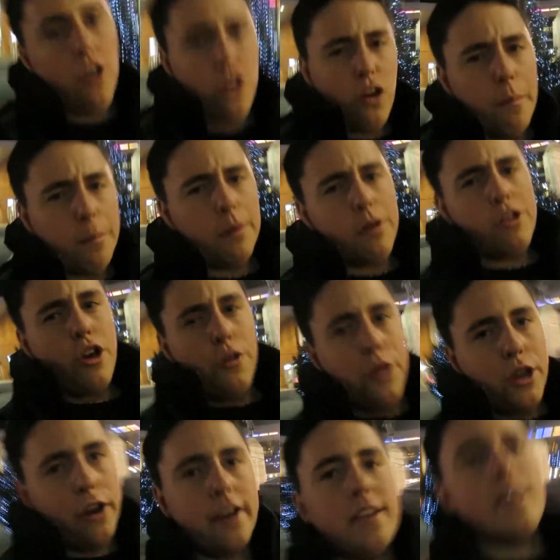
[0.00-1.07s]
You're watching on the
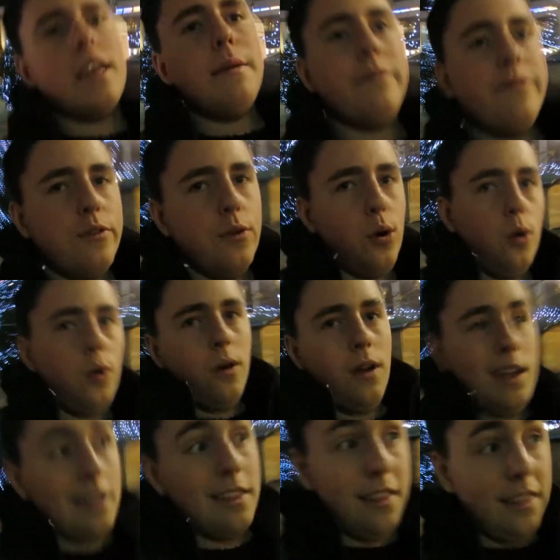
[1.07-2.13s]
19th for
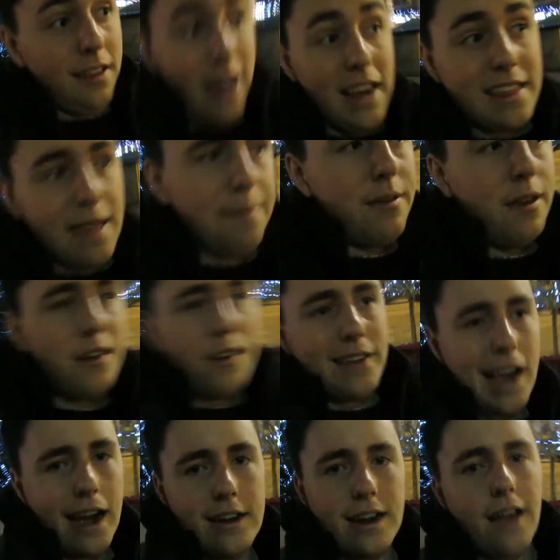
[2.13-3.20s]
today's episode of
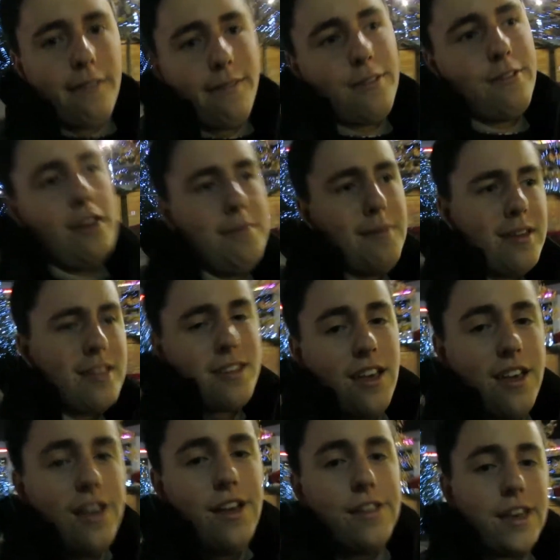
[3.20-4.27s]
Countdown to Christmas.
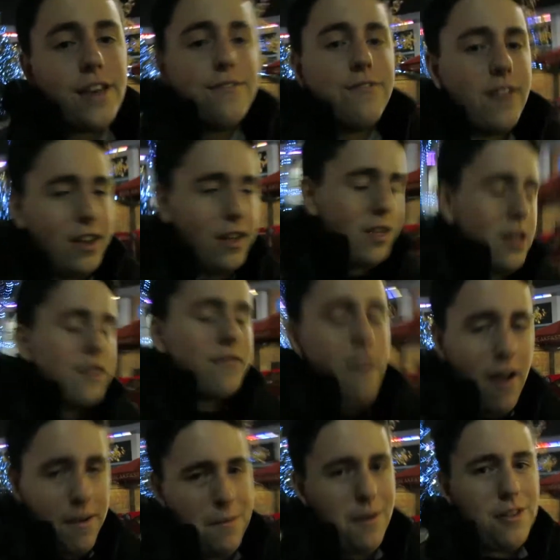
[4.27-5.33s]
So thank you
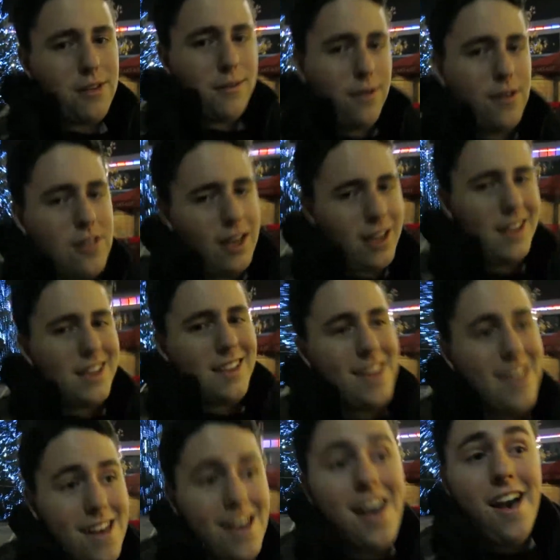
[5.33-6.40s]
very much for watching,
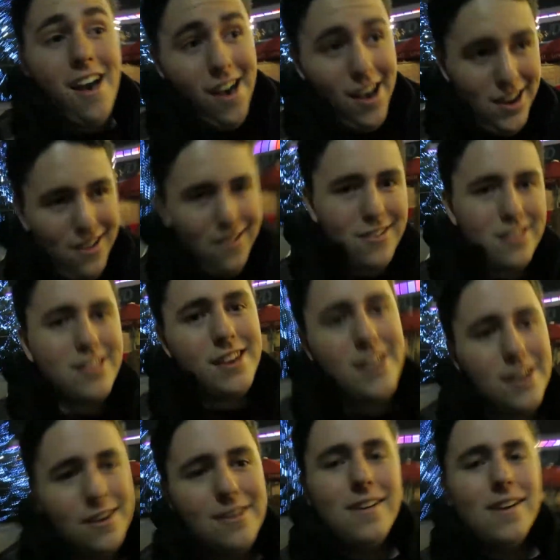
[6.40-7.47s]
and I'll
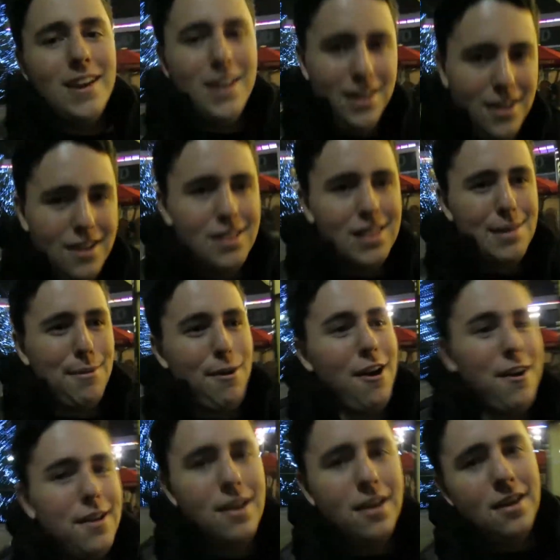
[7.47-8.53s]
see you
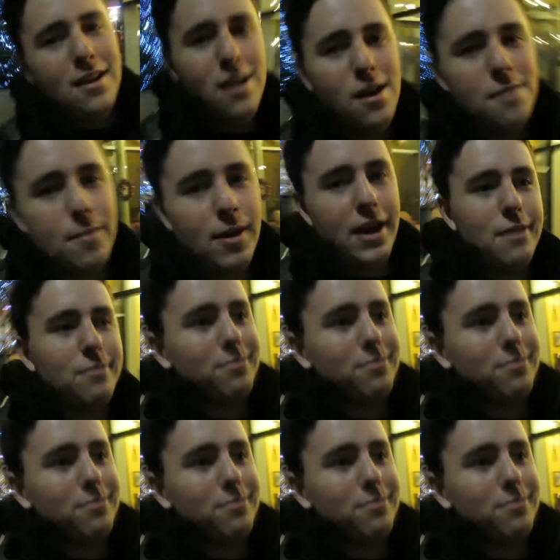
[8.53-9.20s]
tomorrow. Bye.